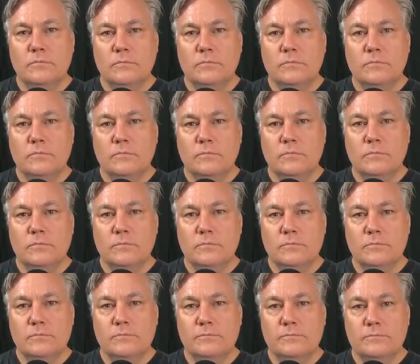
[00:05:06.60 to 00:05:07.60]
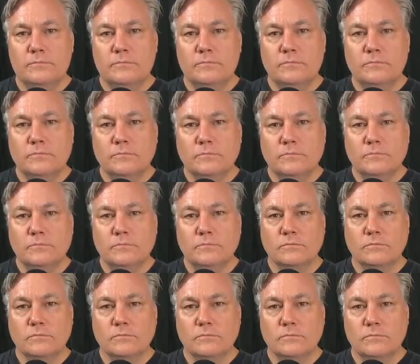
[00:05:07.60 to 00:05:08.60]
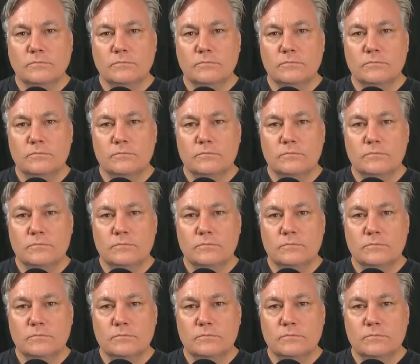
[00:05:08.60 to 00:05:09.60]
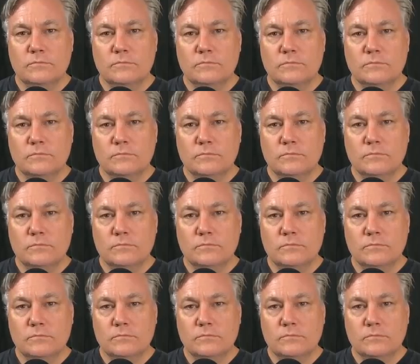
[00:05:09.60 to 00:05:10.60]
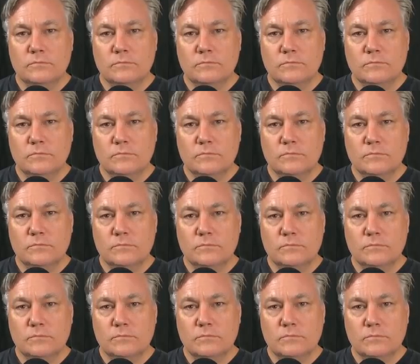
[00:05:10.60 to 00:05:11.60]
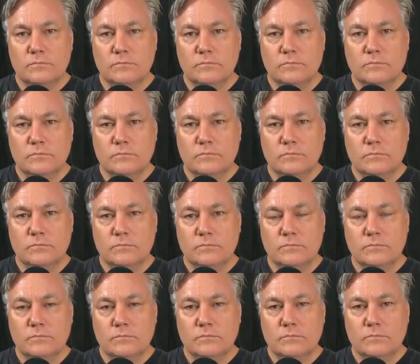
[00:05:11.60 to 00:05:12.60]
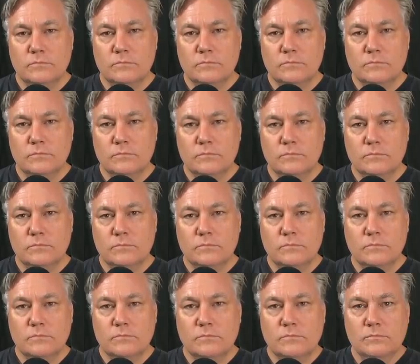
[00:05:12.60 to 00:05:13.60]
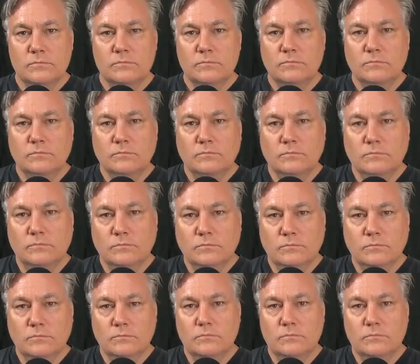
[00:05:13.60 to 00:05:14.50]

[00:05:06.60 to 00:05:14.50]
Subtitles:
The person shown says nothing.